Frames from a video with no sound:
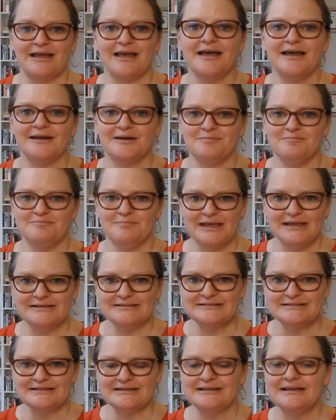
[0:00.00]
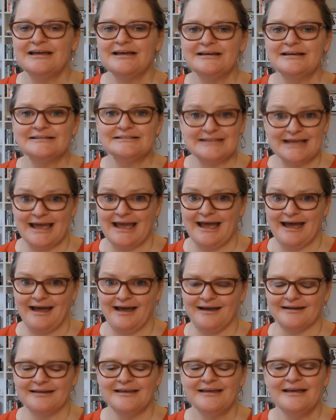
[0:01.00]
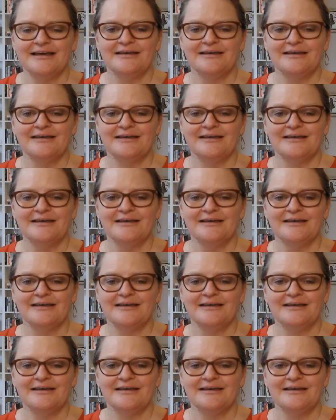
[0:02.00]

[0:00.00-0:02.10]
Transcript: an amazing tag.